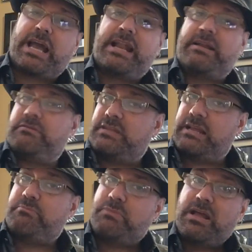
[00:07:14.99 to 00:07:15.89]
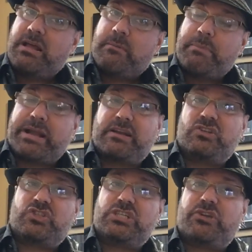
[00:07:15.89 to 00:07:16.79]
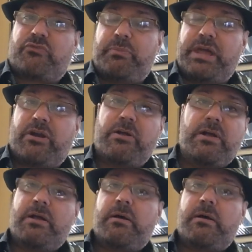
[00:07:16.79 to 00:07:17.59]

at it and make a decision from there.